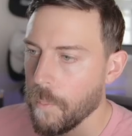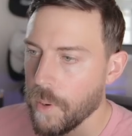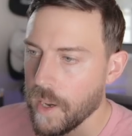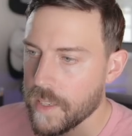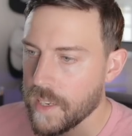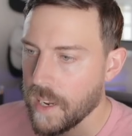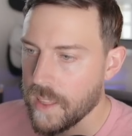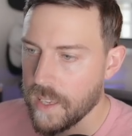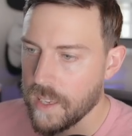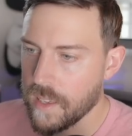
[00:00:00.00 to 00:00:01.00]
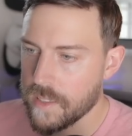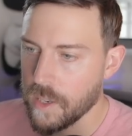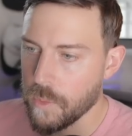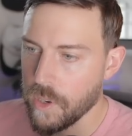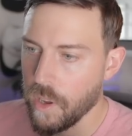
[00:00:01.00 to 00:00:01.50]
But I think
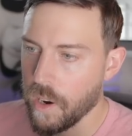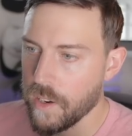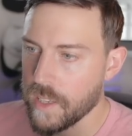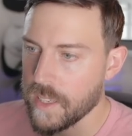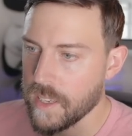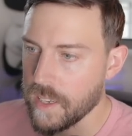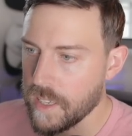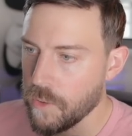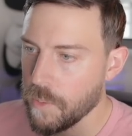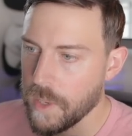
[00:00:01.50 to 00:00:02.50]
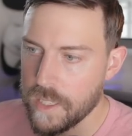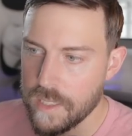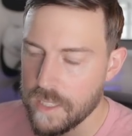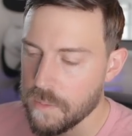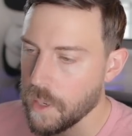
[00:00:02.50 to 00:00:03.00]
somewhere in the heart of Kentucky would make
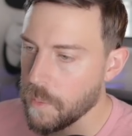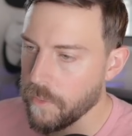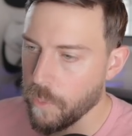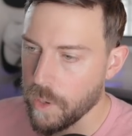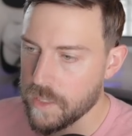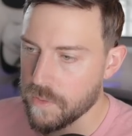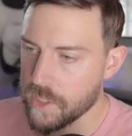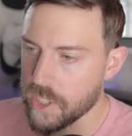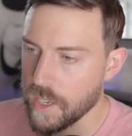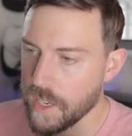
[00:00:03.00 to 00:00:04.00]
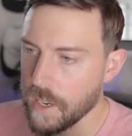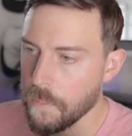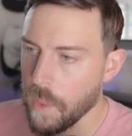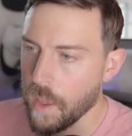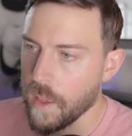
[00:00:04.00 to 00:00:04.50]
sense, maybe even West Virginia
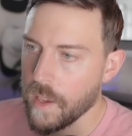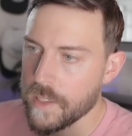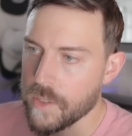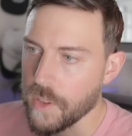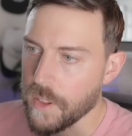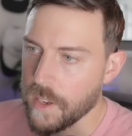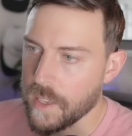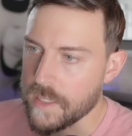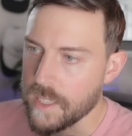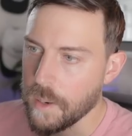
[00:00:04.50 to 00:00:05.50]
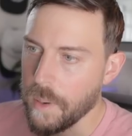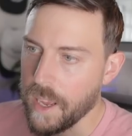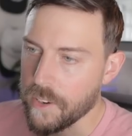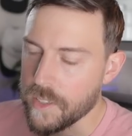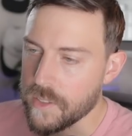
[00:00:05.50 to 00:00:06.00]
so that they can send
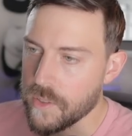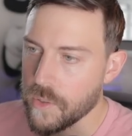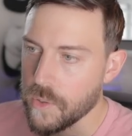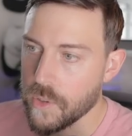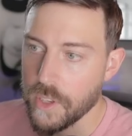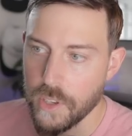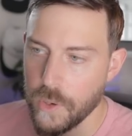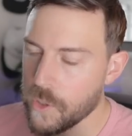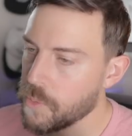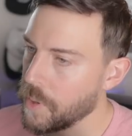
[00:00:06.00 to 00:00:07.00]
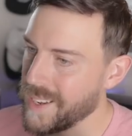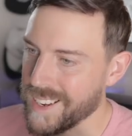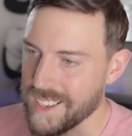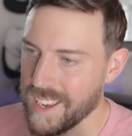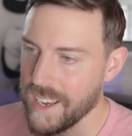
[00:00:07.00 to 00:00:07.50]
batteries to the huge plant
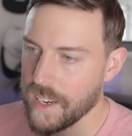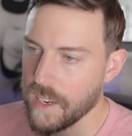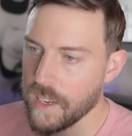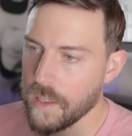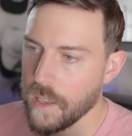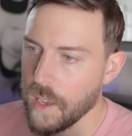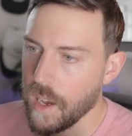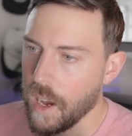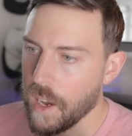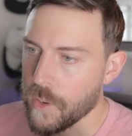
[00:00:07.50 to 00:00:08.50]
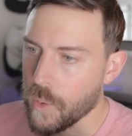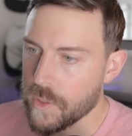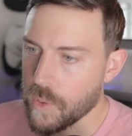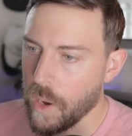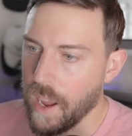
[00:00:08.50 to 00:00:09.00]
in Canada. Uh, you
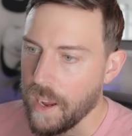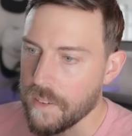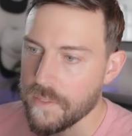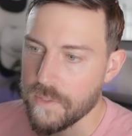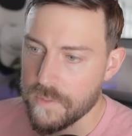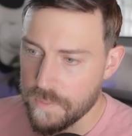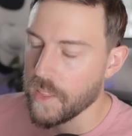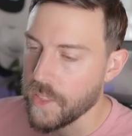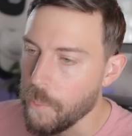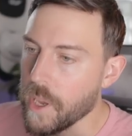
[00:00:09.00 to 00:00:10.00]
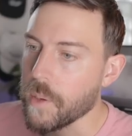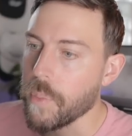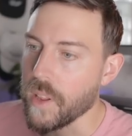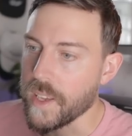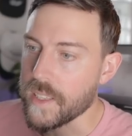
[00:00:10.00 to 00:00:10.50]
also have the big
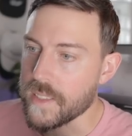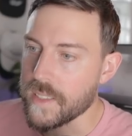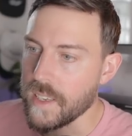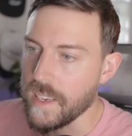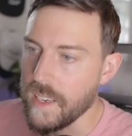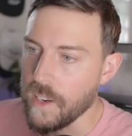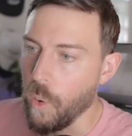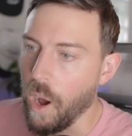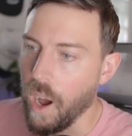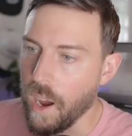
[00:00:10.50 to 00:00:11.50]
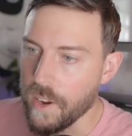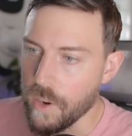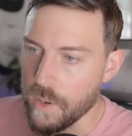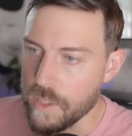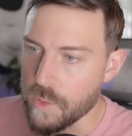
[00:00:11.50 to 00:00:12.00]
plants in
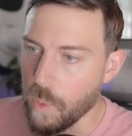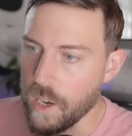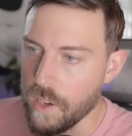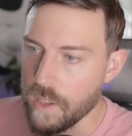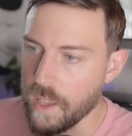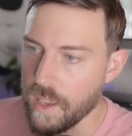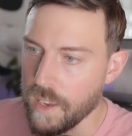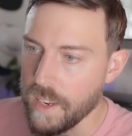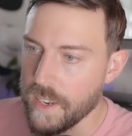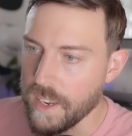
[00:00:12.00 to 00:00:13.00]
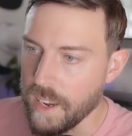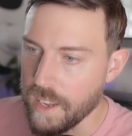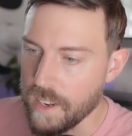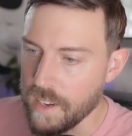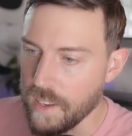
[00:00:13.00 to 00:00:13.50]
Ohio as well
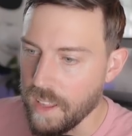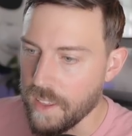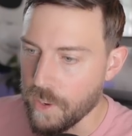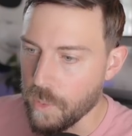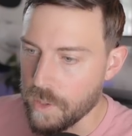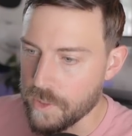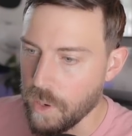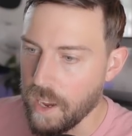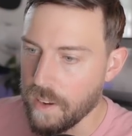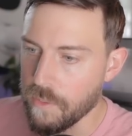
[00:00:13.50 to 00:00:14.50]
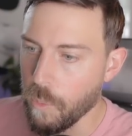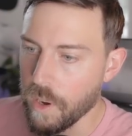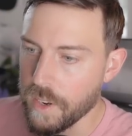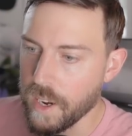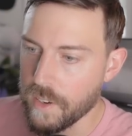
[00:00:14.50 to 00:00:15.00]
Indiana, and then you also have
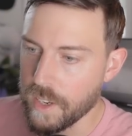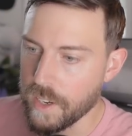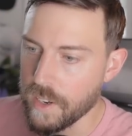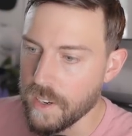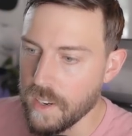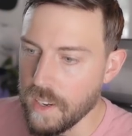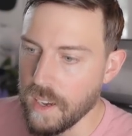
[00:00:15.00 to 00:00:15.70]
one down here